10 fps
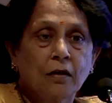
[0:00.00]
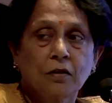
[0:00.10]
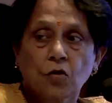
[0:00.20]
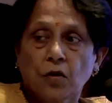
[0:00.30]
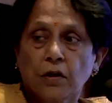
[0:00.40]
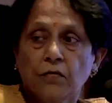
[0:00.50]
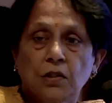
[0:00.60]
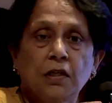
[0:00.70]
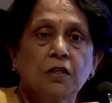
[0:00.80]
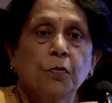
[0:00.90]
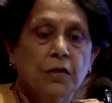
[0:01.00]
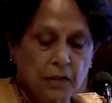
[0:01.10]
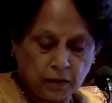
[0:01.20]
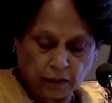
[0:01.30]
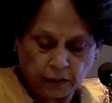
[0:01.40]
disorder which has
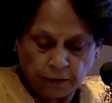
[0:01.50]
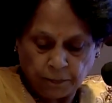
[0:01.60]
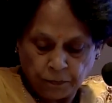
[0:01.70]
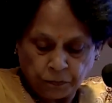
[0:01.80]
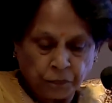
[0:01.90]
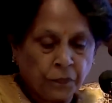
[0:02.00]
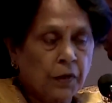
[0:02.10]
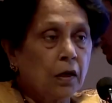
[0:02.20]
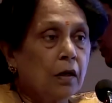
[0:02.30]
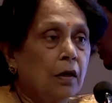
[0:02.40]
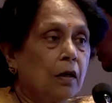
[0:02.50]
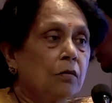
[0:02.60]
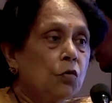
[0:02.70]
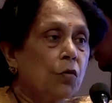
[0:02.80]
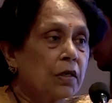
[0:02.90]
presented
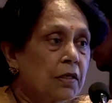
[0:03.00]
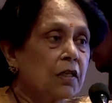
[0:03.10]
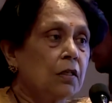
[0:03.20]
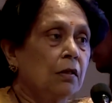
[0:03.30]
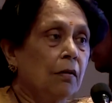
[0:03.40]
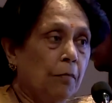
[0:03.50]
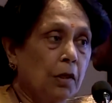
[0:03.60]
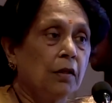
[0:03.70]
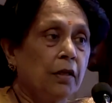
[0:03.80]
to us as well.